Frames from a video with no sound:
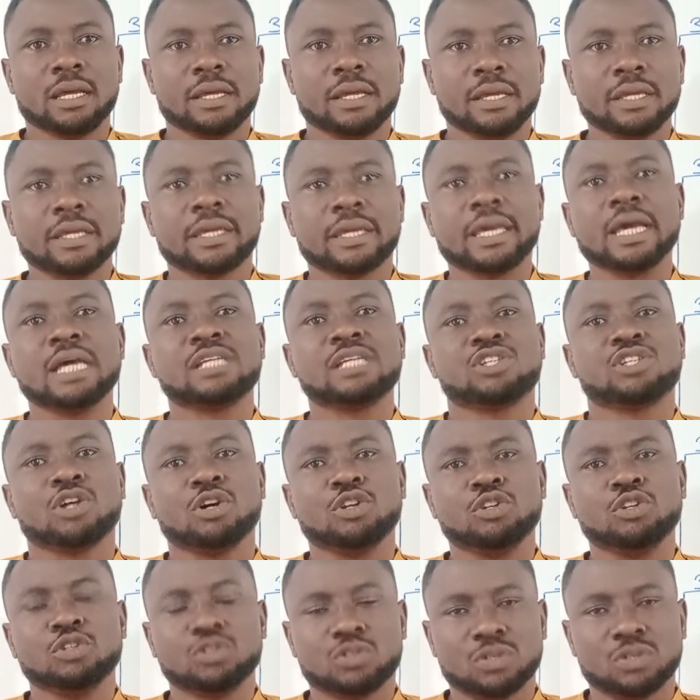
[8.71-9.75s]
In case
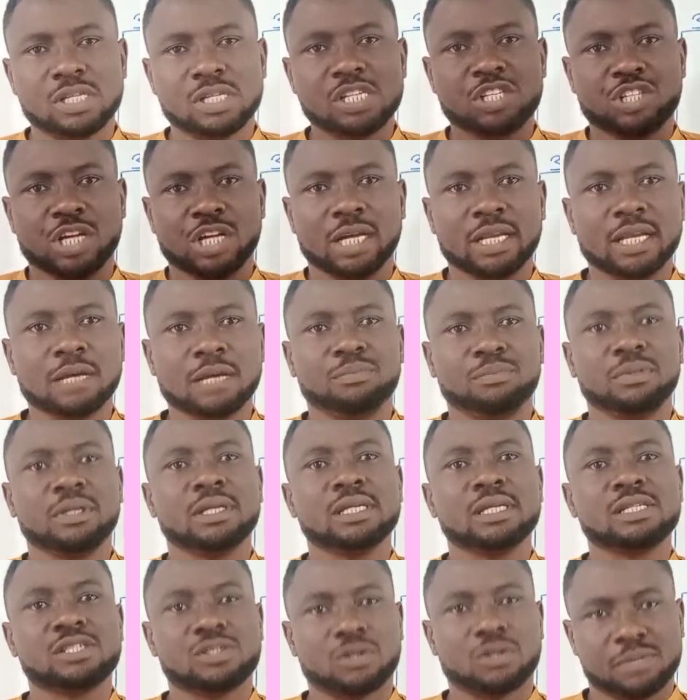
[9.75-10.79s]
you're new to this channel,
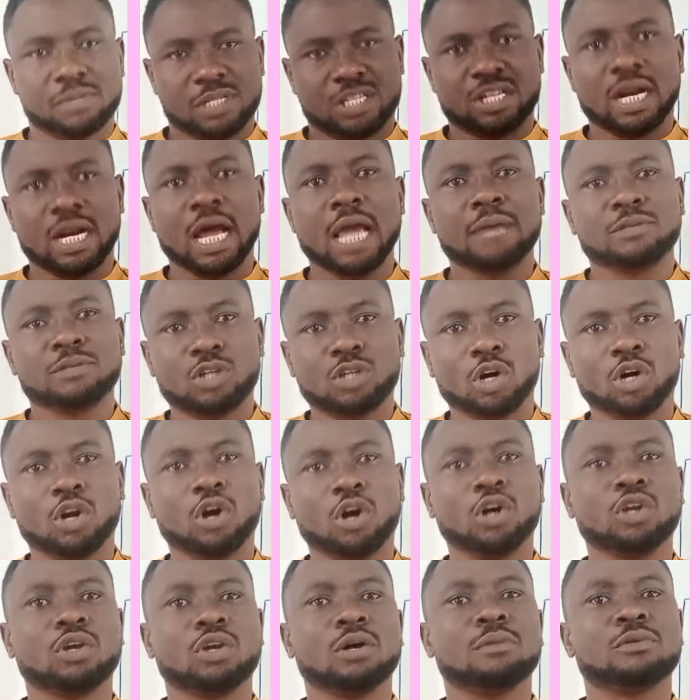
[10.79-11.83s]
please subscribe, turn
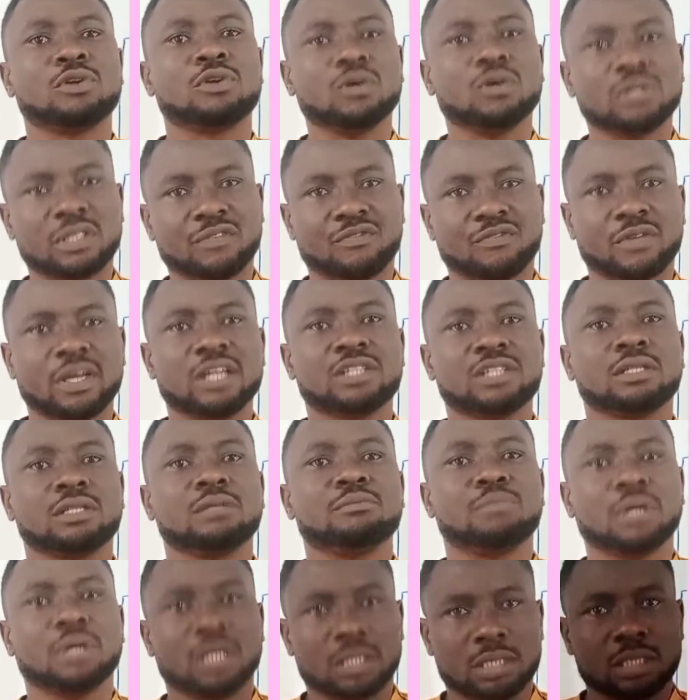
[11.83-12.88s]
on your
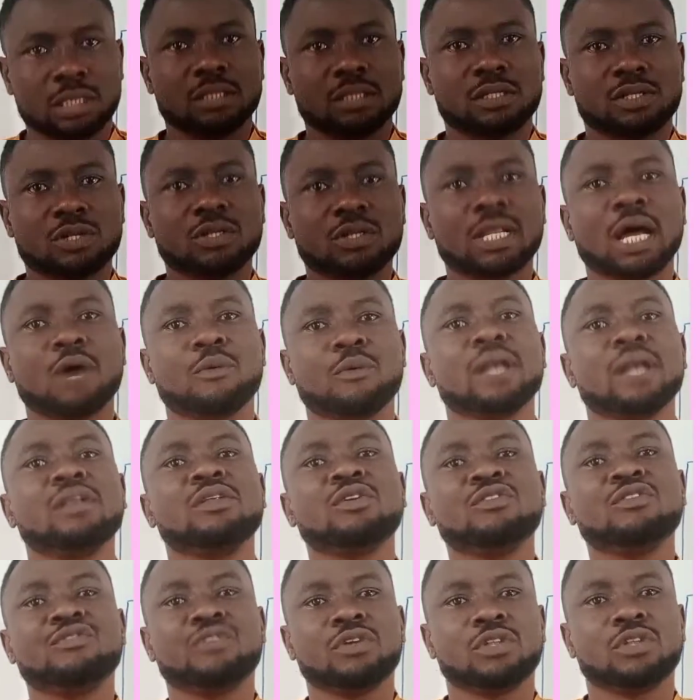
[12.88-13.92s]
notification button so that when
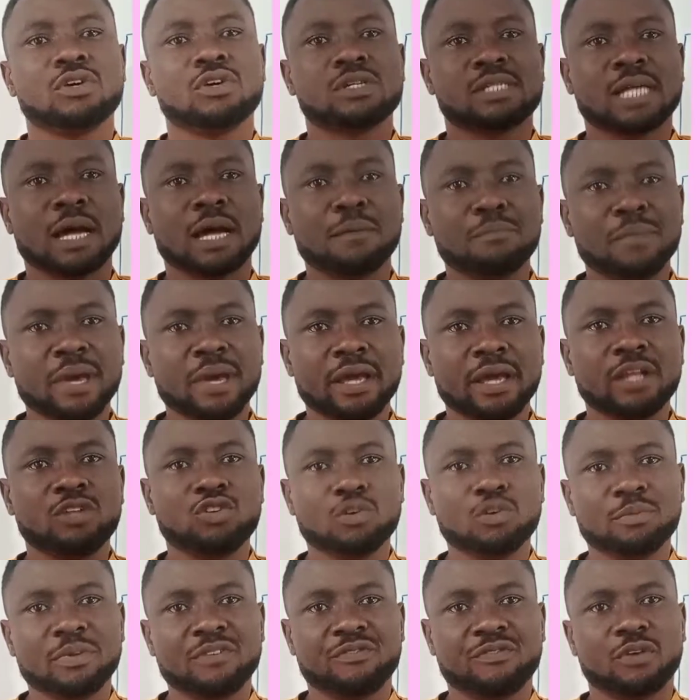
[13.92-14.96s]
new videos are made,
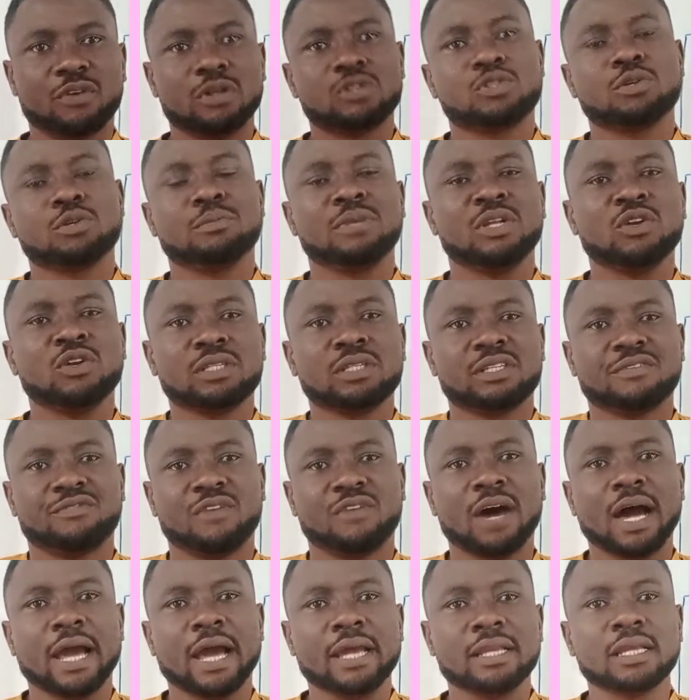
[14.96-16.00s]
you'll be first to be
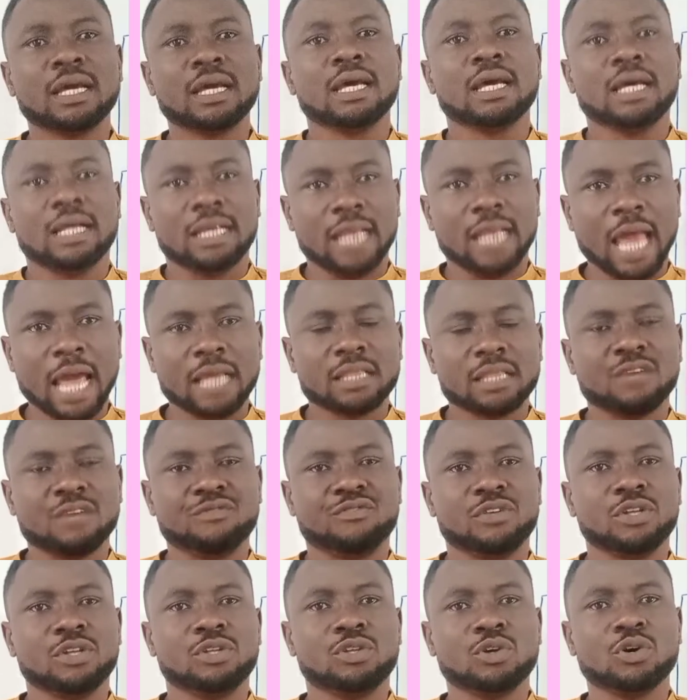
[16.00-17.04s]
notified. Like the
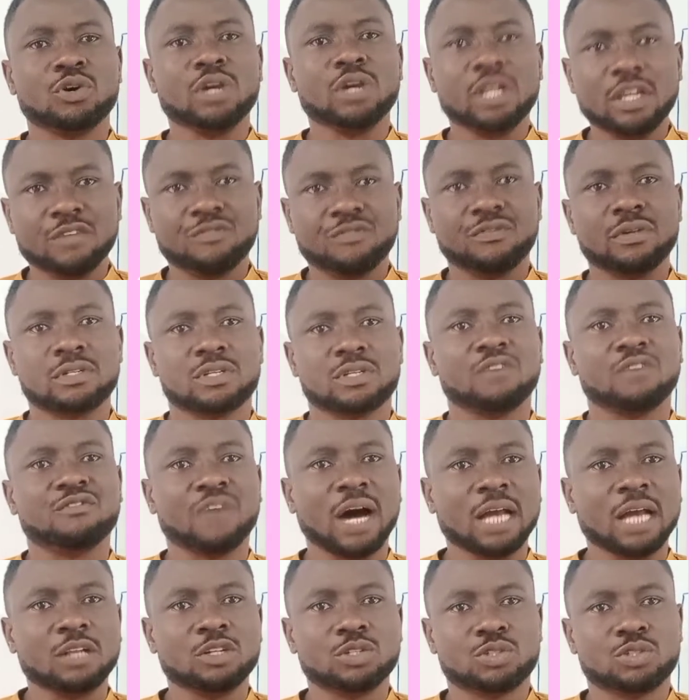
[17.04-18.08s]
video if it's of
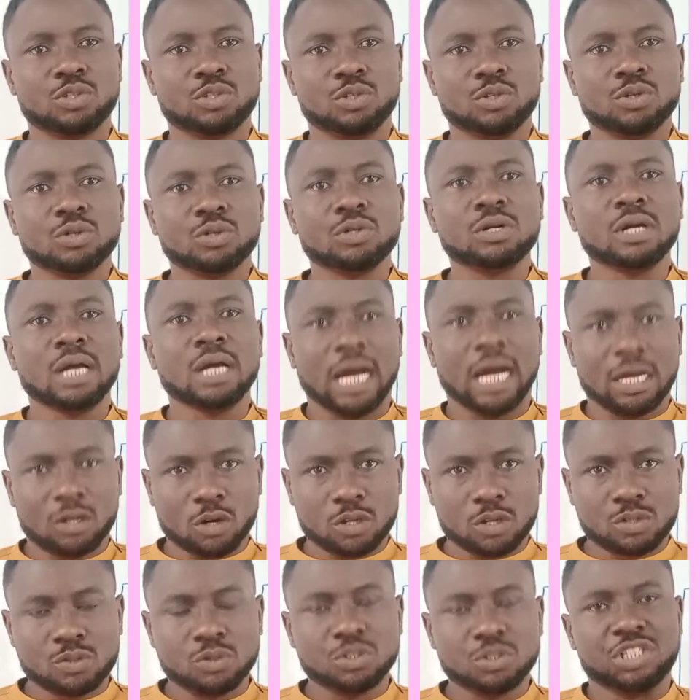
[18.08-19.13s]
value to you and
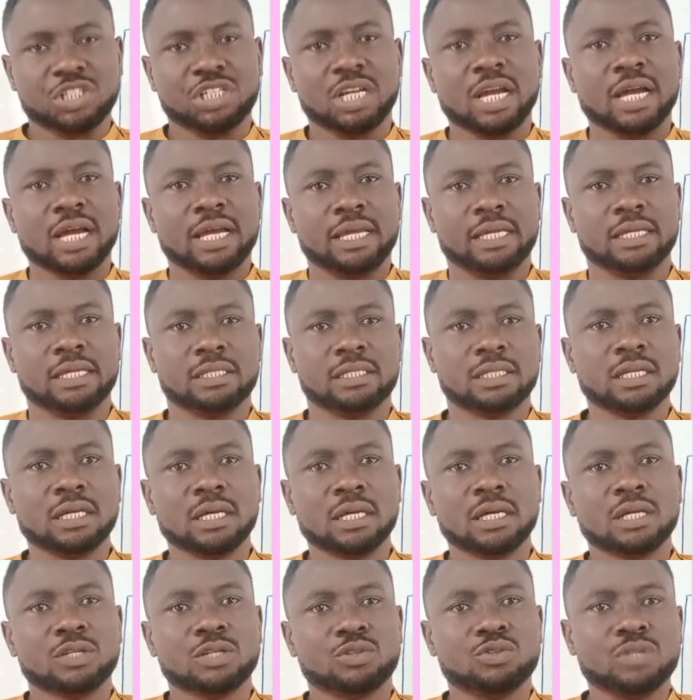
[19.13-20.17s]
also share it.
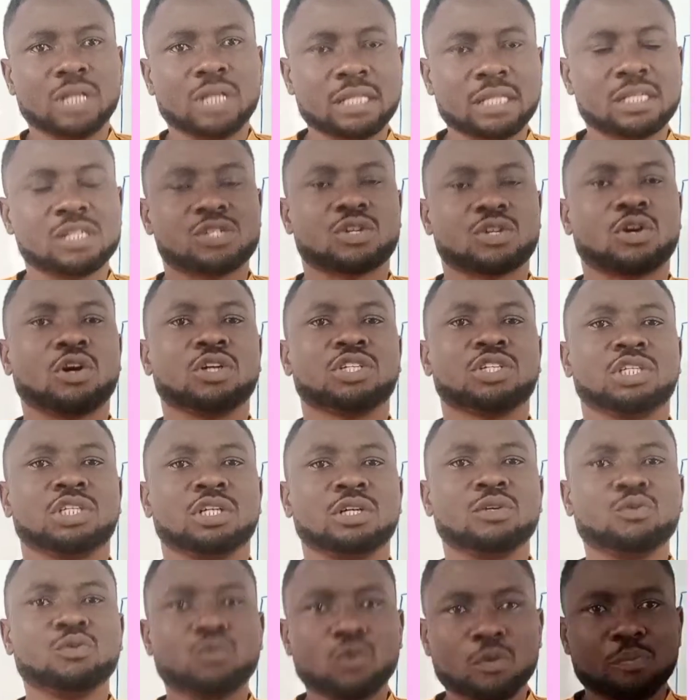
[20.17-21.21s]
Today's
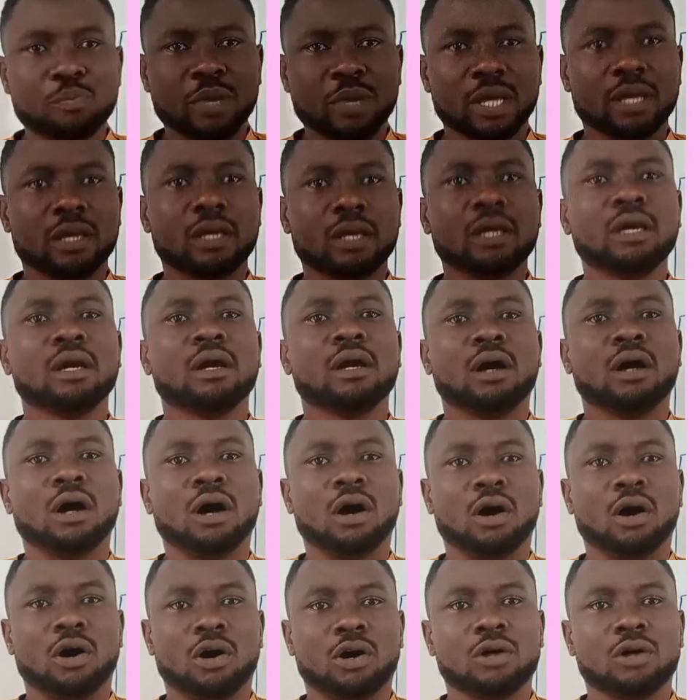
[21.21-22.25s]
discussion will be
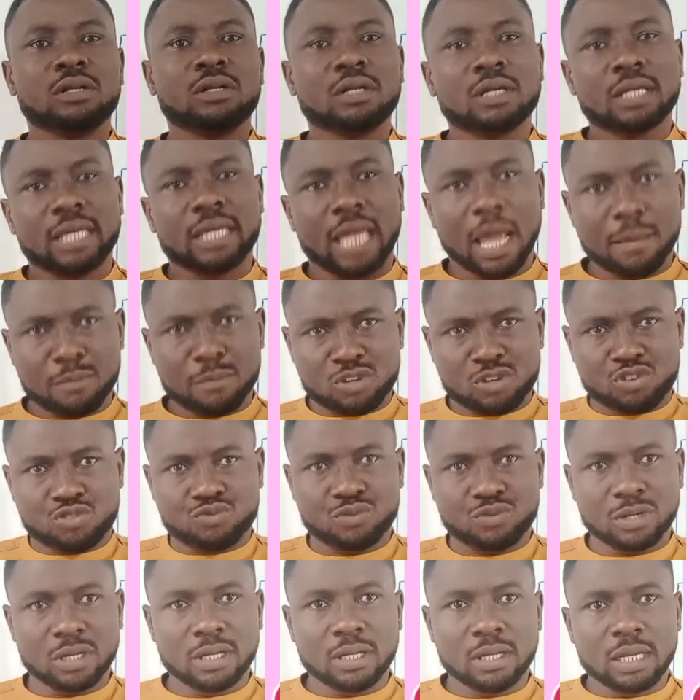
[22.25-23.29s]
on
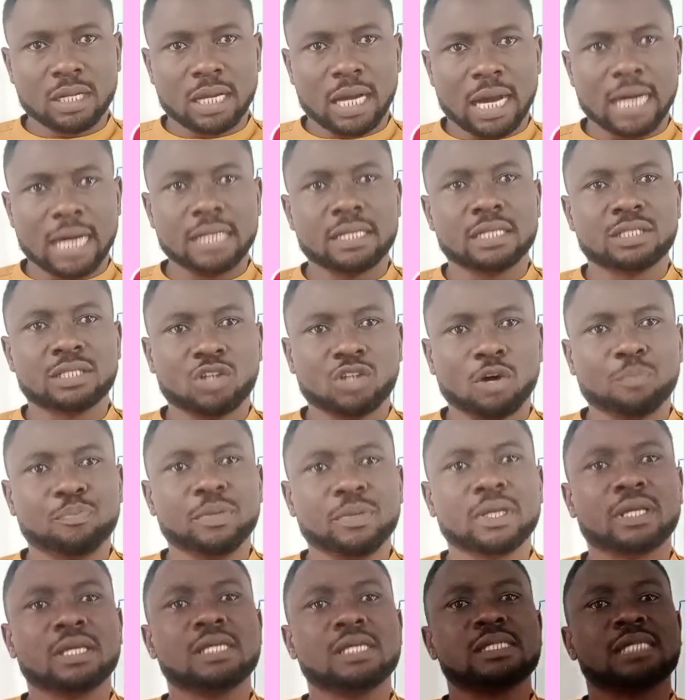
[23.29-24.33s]
chemistry and the
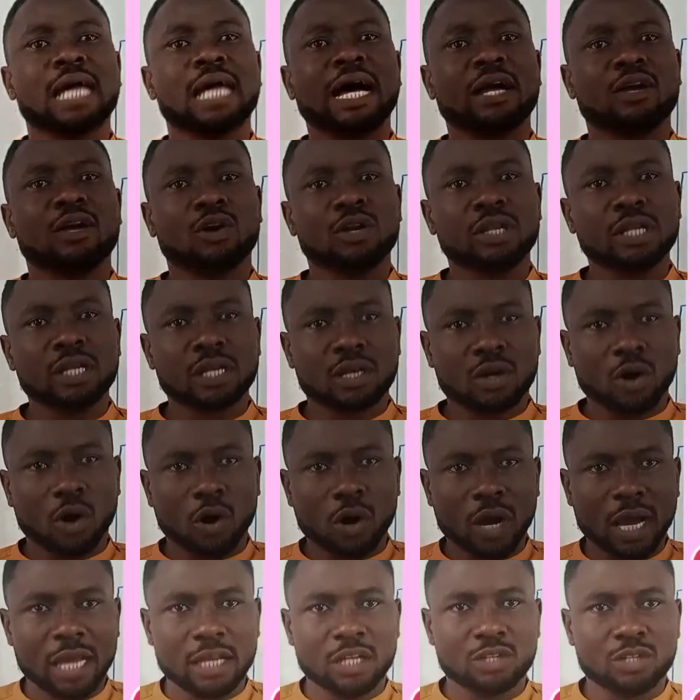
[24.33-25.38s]
topic is ionic
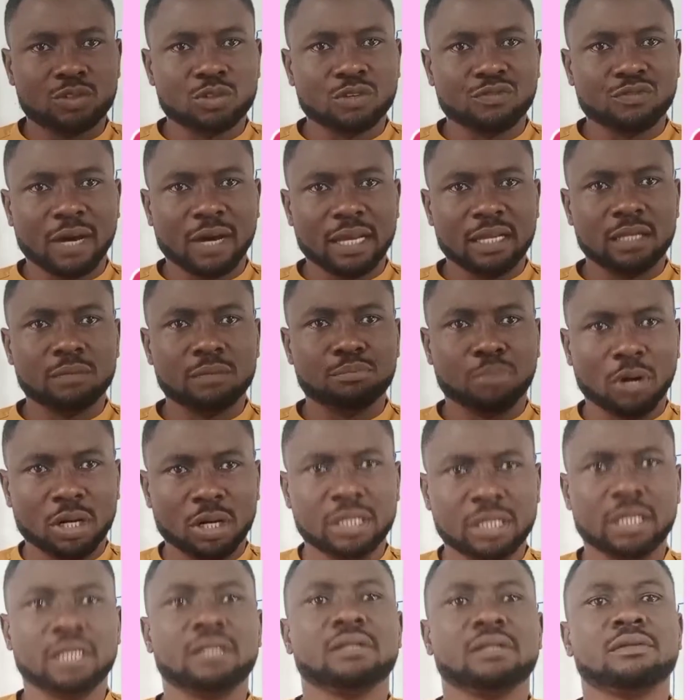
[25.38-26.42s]
or electrovalent
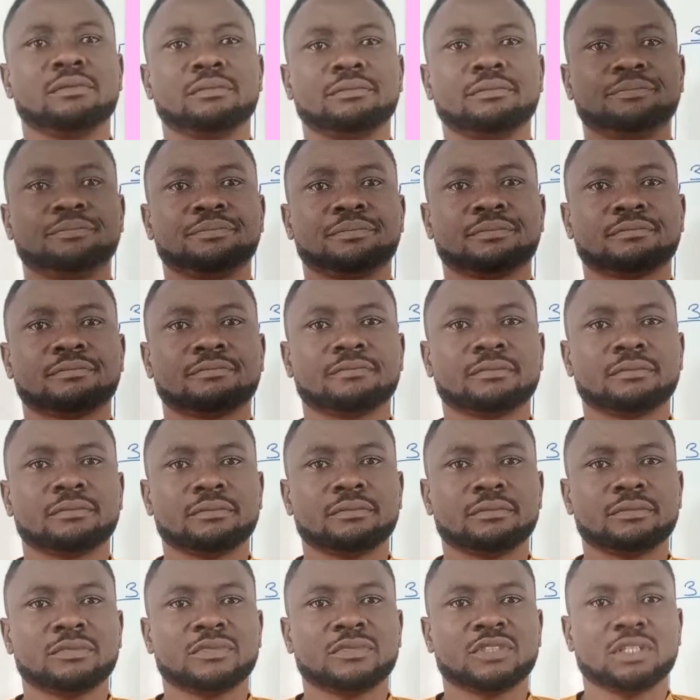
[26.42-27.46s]
bonding.
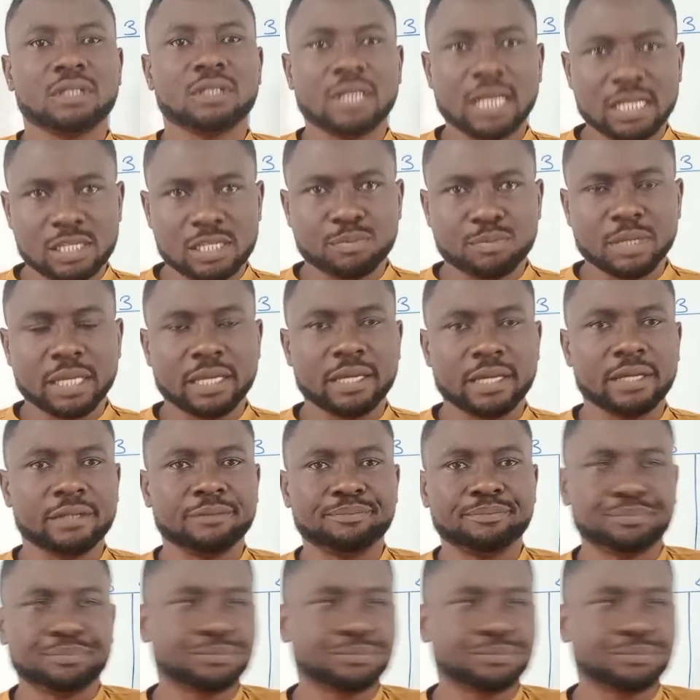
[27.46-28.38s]
Let's begin.